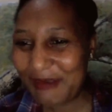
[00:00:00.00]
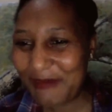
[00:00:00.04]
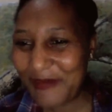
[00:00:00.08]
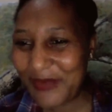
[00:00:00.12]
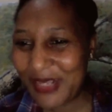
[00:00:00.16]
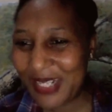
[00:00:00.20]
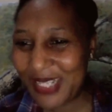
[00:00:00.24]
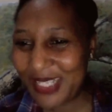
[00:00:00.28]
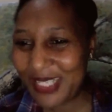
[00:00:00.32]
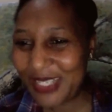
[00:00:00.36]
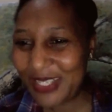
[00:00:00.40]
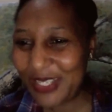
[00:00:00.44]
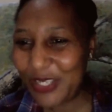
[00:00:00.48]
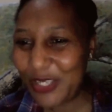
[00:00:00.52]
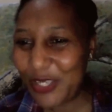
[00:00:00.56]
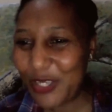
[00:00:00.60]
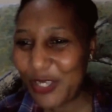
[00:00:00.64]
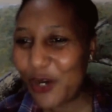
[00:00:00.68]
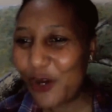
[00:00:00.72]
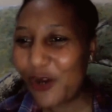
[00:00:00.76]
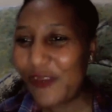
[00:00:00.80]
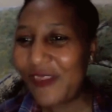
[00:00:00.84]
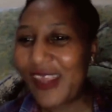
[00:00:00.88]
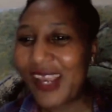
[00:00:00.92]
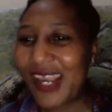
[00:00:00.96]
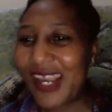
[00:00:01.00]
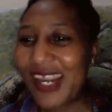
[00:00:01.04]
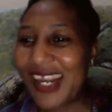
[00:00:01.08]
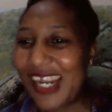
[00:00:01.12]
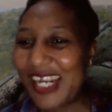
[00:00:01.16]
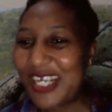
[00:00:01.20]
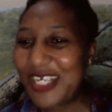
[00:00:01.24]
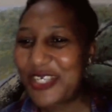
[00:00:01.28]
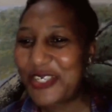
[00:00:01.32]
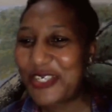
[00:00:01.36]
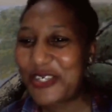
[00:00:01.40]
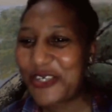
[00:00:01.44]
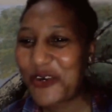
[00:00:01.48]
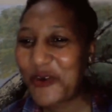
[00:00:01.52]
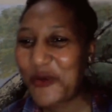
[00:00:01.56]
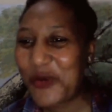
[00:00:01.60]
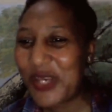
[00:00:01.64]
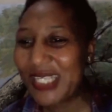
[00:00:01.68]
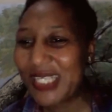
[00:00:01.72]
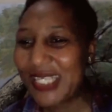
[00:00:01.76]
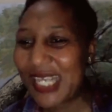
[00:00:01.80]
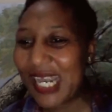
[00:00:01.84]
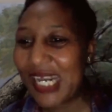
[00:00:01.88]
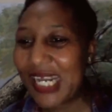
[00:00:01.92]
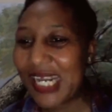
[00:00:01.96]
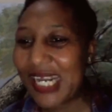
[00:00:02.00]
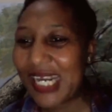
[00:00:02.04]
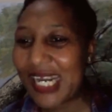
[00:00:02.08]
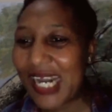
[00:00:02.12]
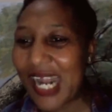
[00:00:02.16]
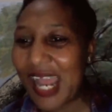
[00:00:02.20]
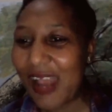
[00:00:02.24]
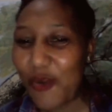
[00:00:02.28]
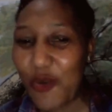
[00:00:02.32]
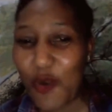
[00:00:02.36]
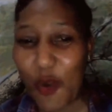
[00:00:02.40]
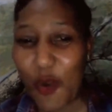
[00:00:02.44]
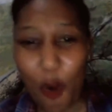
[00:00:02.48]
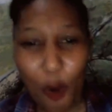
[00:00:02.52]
missing. The crash drawings and cry.